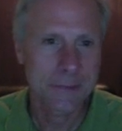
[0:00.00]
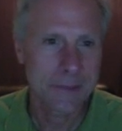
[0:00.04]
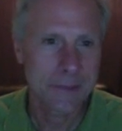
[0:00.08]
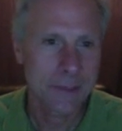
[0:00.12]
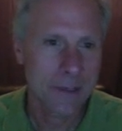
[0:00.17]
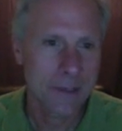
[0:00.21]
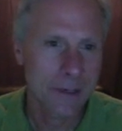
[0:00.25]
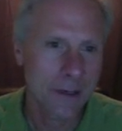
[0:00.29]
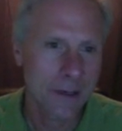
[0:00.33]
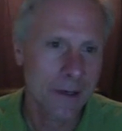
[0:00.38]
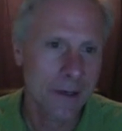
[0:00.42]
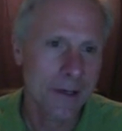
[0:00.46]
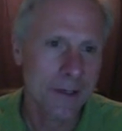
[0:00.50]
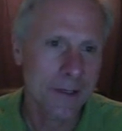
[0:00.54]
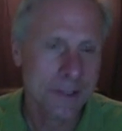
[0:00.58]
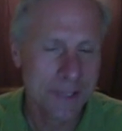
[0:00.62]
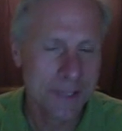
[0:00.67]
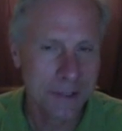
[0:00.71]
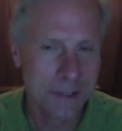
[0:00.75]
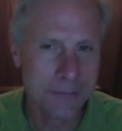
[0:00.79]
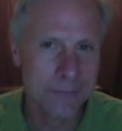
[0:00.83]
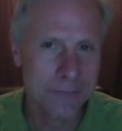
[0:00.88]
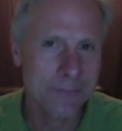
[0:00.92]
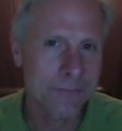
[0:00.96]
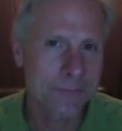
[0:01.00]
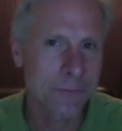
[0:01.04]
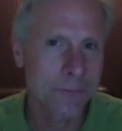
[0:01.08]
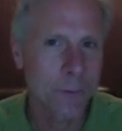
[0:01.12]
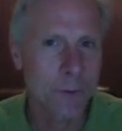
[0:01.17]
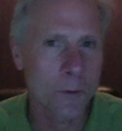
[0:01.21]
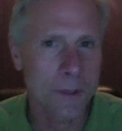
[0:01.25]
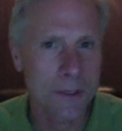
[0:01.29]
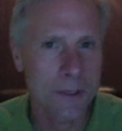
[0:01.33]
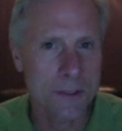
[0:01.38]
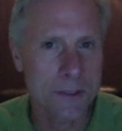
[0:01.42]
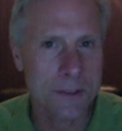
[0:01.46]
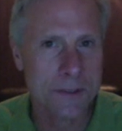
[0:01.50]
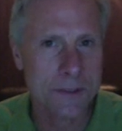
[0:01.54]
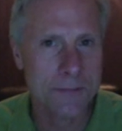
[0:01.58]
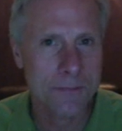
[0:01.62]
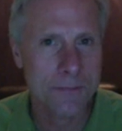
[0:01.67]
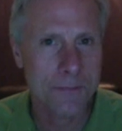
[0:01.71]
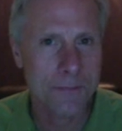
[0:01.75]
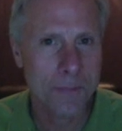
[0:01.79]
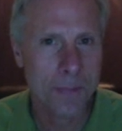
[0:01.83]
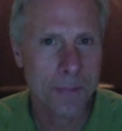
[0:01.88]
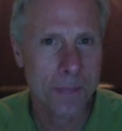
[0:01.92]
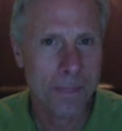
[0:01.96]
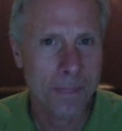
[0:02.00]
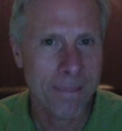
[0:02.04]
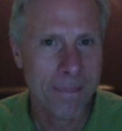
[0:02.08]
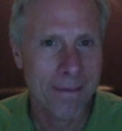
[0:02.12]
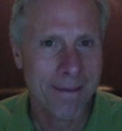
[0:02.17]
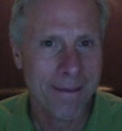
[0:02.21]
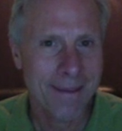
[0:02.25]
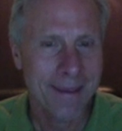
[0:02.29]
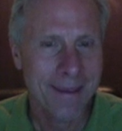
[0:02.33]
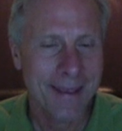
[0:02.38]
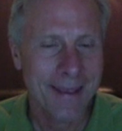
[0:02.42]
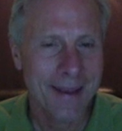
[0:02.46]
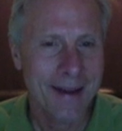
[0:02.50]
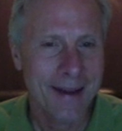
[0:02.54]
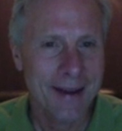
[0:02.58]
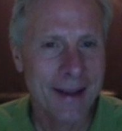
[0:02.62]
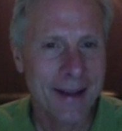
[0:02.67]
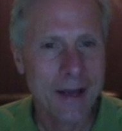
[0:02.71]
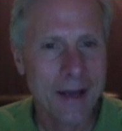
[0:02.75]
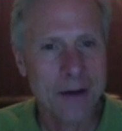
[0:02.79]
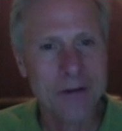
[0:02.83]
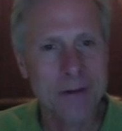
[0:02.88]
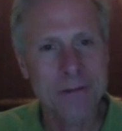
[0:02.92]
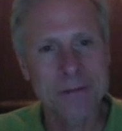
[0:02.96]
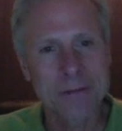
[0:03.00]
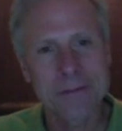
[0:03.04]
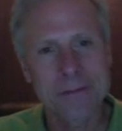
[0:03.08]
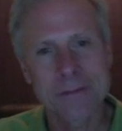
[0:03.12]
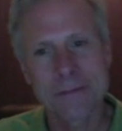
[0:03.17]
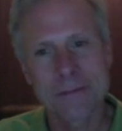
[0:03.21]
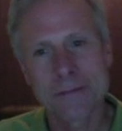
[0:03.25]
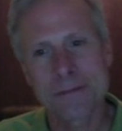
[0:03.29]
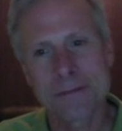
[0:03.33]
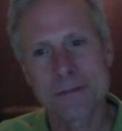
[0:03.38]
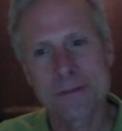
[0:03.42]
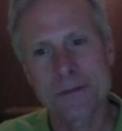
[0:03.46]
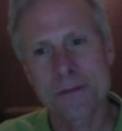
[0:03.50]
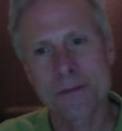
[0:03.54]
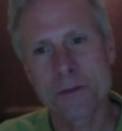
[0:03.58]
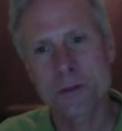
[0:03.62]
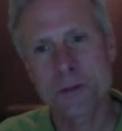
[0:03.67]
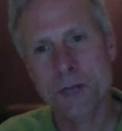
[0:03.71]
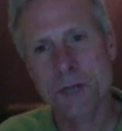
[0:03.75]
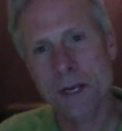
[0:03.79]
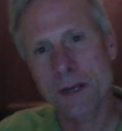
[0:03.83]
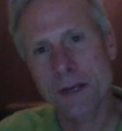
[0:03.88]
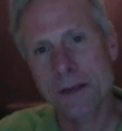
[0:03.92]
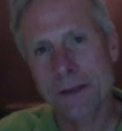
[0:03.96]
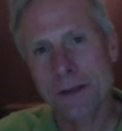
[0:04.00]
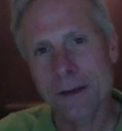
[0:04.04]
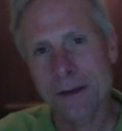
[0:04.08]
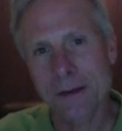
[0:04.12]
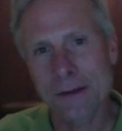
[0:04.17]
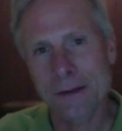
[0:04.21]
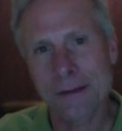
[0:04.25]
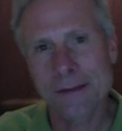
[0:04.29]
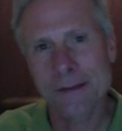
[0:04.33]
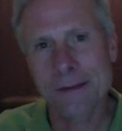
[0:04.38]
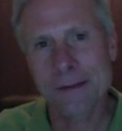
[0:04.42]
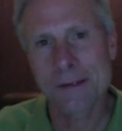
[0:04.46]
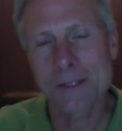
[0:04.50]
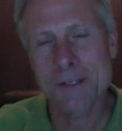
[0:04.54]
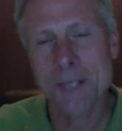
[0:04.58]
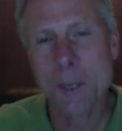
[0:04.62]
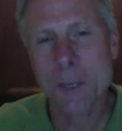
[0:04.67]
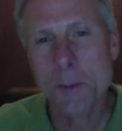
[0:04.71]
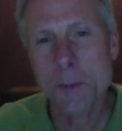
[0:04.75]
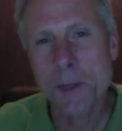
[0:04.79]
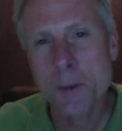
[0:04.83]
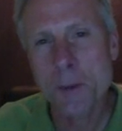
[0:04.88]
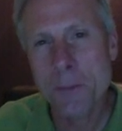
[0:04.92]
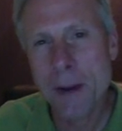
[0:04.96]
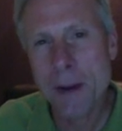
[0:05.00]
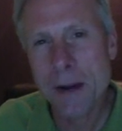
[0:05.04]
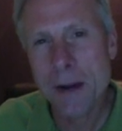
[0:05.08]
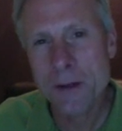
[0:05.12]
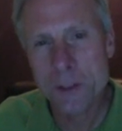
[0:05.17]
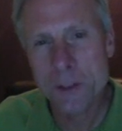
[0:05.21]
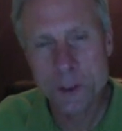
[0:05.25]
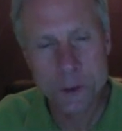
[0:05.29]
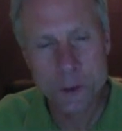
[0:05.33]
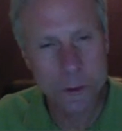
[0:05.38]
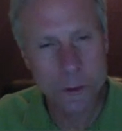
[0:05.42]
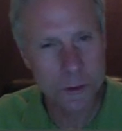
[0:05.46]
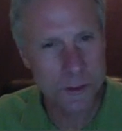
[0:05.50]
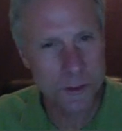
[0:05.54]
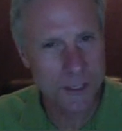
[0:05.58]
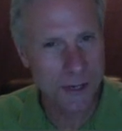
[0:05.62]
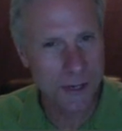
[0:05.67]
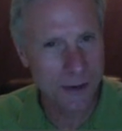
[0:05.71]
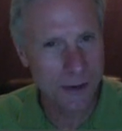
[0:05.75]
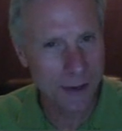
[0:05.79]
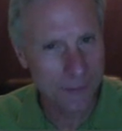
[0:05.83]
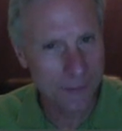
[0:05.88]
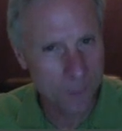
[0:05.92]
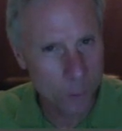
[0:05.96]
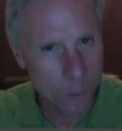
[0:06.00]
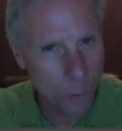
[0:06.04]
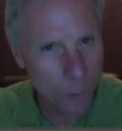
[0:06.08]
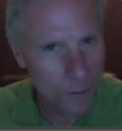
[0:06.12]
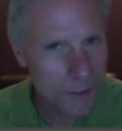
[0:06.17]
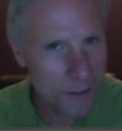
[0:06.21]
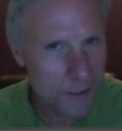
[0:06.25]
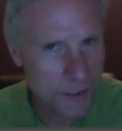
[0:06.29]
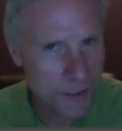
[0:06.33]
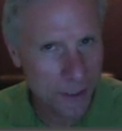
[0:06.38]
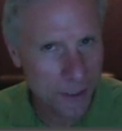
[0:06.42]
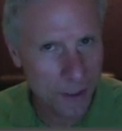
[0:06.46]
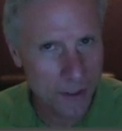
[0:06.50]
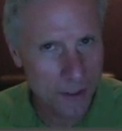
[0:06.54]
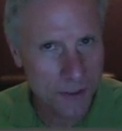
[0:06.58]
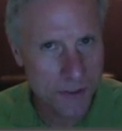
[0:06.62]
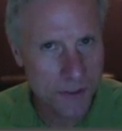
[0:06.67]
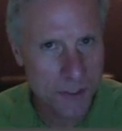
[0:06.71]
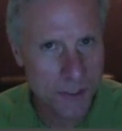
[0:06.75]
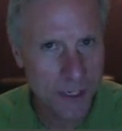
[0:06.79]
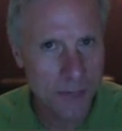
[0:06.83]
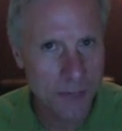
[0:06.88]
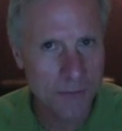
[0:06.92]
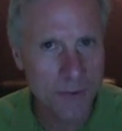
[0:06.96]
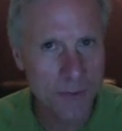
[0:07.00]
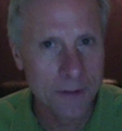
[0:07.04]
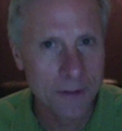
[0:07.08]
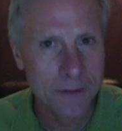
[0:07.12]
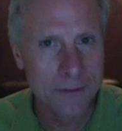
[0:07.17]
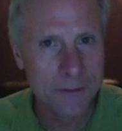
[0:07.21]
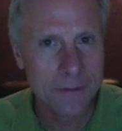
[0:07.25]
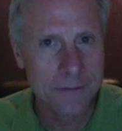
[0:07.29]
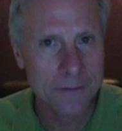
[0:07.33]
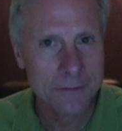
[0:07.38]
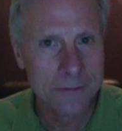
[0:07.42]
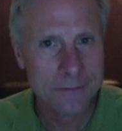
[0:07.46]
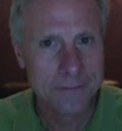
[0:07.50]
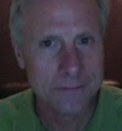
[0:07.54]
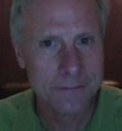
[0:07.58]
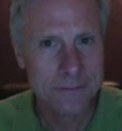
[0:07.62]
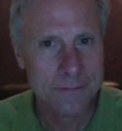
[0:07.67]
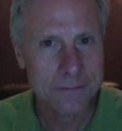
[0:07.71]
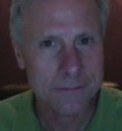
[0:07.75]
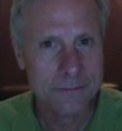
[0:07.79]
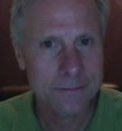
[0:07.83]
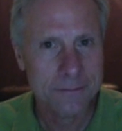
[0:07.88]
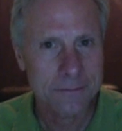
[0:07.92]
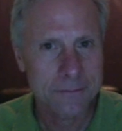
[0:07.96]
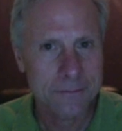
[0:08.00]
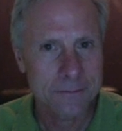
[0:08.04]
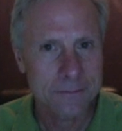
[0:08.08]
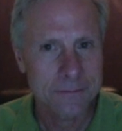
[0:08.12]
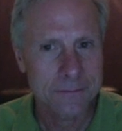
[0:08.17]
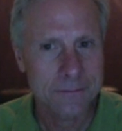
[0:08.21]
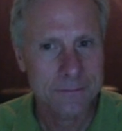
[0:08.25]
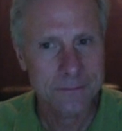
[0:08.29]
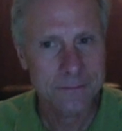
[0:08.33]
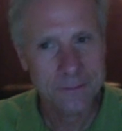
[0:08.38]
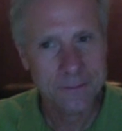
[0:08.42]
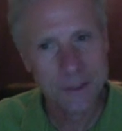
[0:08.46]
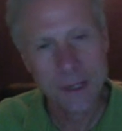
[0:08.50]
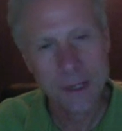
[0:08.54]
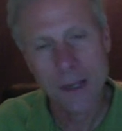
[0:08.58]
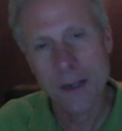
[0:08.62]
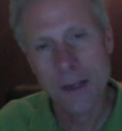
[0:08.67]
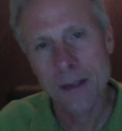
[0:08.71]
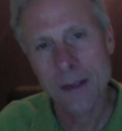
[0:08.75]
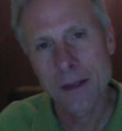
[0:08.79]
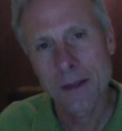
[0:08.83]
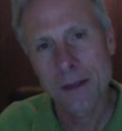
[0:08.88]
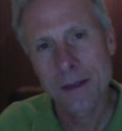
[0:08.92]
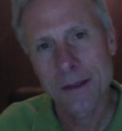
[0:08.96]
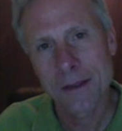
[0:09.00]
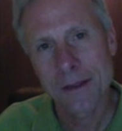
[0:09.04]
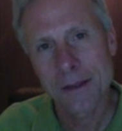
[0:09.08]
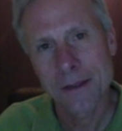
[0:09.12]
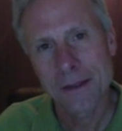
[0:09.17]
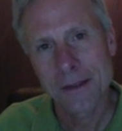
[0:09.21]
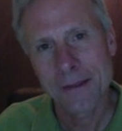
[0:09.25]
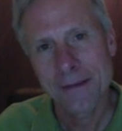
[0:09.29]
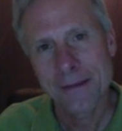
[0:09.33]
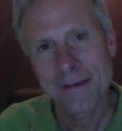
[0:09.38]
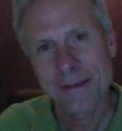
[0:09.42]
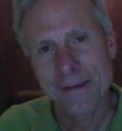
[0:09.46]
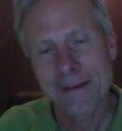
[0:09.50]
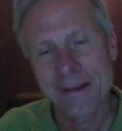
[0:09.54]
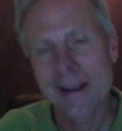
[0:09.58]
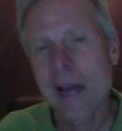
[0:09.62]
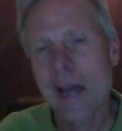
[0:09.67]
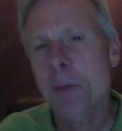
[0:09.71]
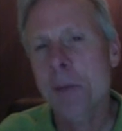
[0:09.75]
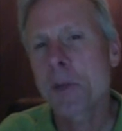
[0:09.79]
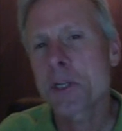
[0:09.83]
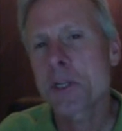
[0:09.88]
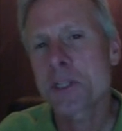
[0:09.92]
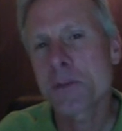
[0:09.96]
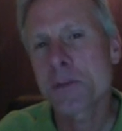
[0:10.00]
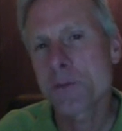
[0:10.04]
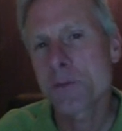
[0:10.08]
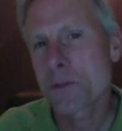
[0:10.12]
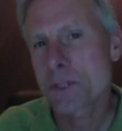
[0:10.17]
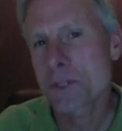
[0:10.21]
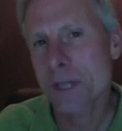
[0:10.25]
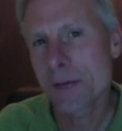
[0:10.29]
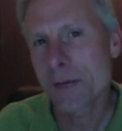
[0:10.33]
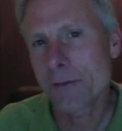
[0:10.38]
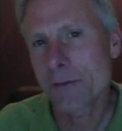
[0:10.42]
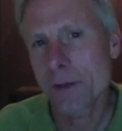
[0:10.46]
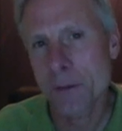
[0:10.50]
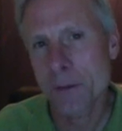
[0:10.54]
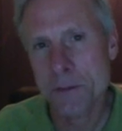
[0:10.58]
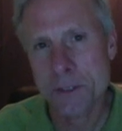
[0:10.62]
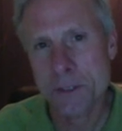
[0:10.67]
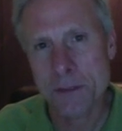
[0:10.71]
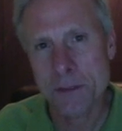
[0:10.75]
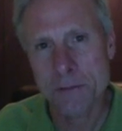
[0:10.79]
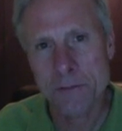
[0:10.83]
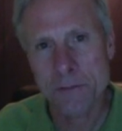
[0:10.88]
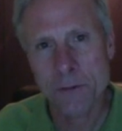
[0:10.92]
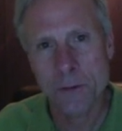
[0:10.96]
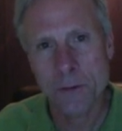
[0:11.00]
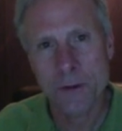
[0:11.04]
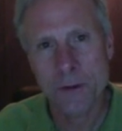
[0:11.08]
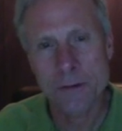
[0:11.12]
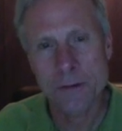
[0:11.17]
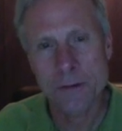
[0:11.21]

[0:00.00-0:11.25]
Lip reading: All right, say 4 years. Now, Jane, you tell me you're married to George. Now, have you already started saving? Okay. And how much have you saved up so far?